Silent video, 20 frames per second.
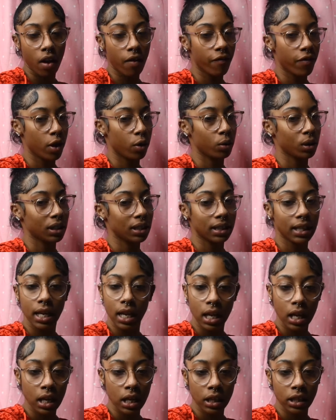felt was
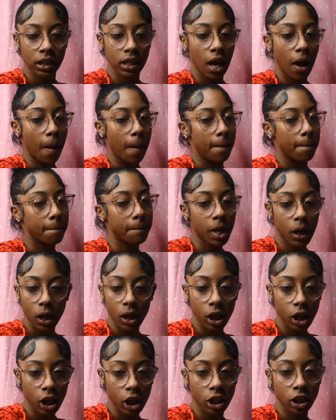stings,
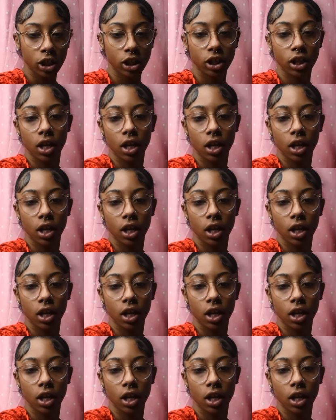burns.